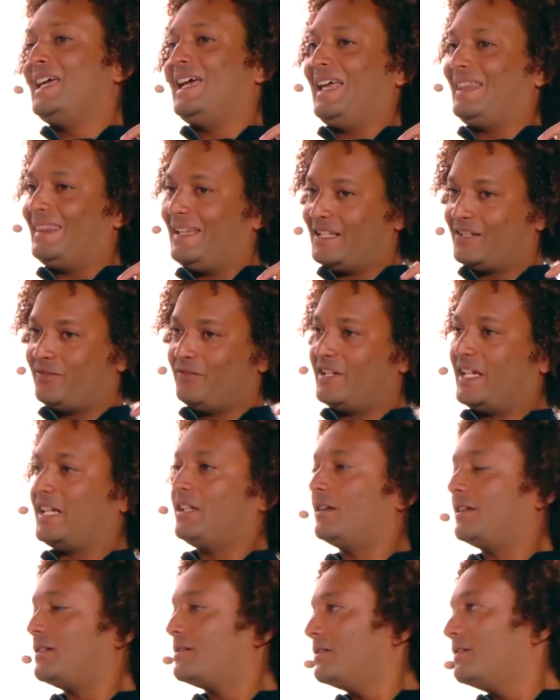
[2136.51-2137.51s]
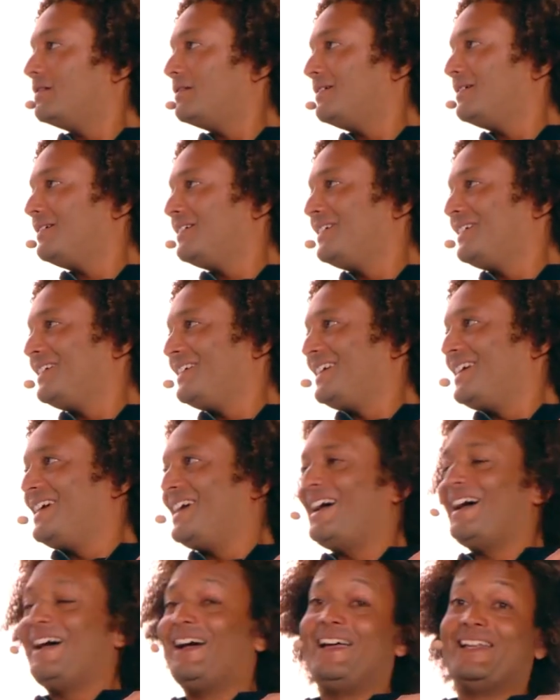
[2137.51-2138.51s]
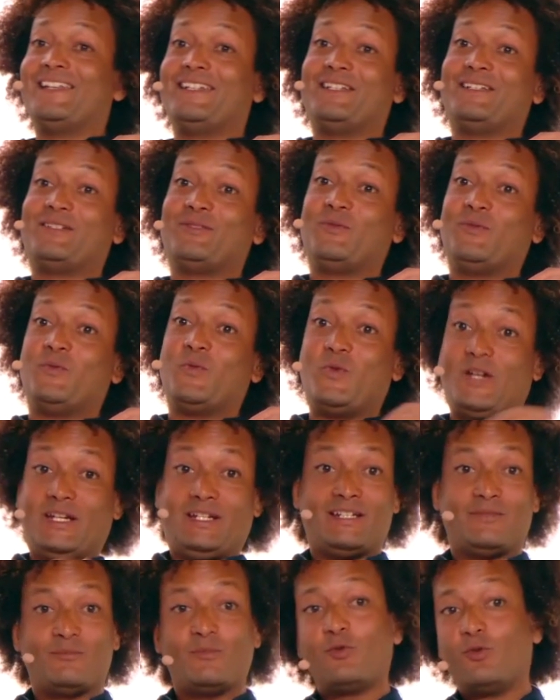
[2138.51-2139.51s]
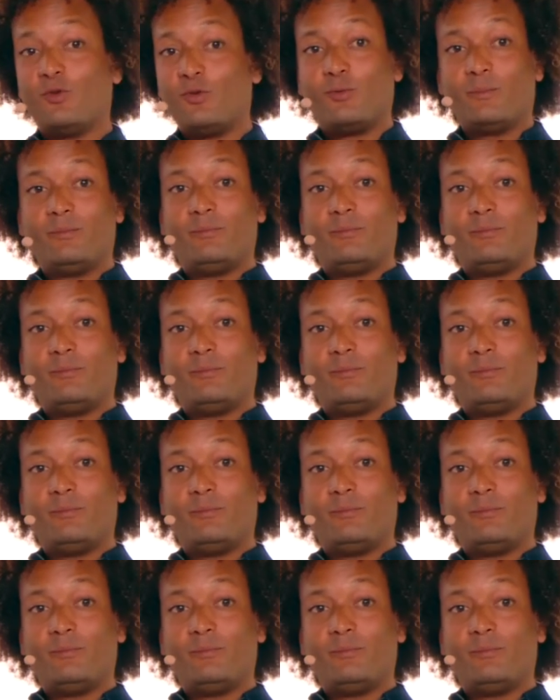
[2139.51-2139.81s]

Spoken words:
and that's ridiculous. And we need more,